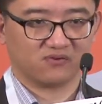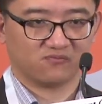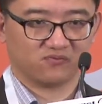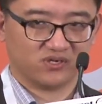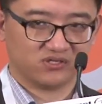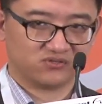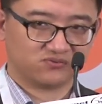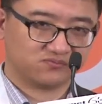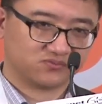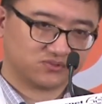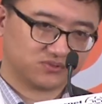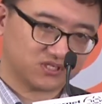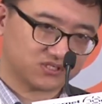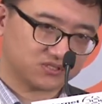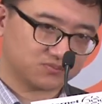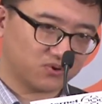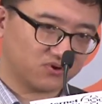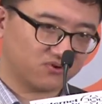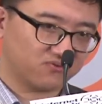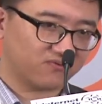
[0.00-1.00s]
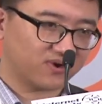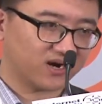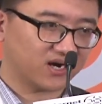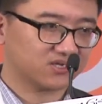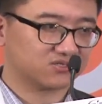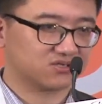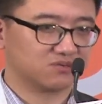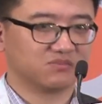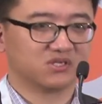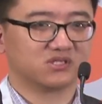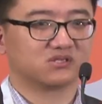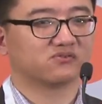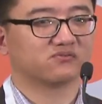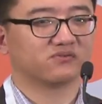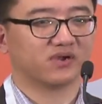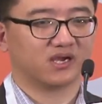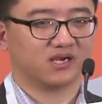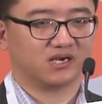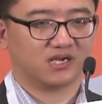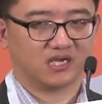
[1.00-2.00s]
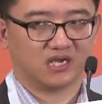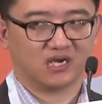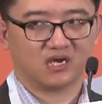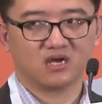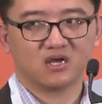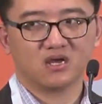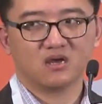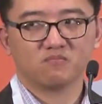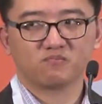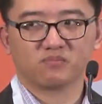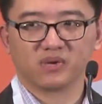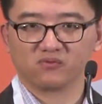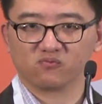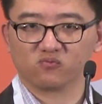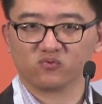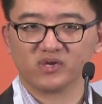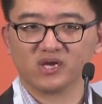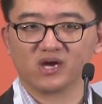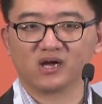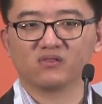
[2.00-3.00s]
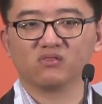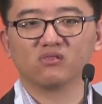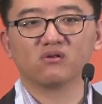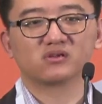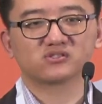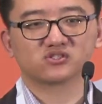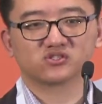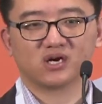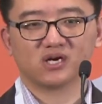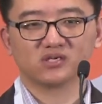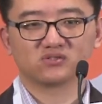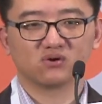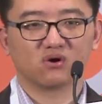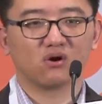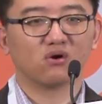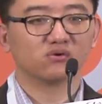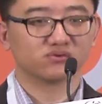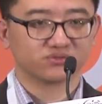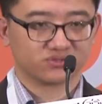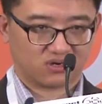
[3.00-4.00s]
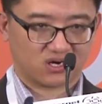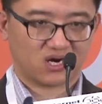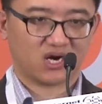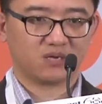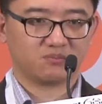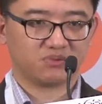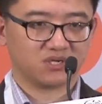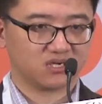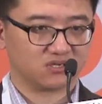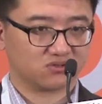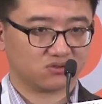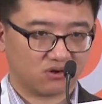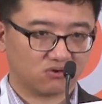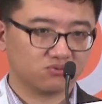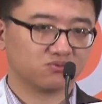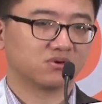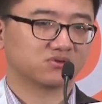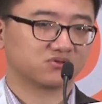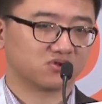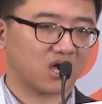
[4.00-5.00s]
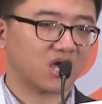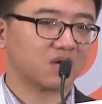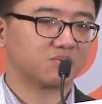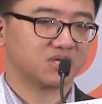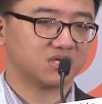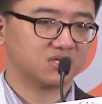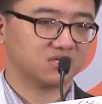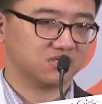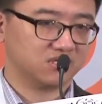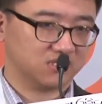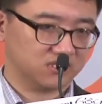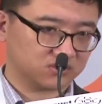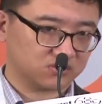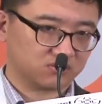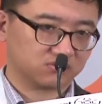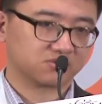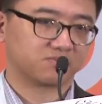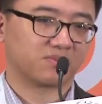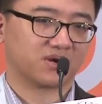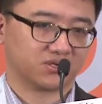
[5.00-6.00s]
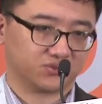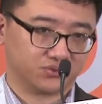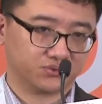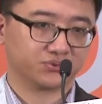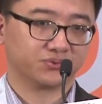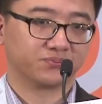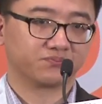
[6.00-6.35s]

We just provide the middleware layer, but we are not trying to own your IP. The IP is owned by you.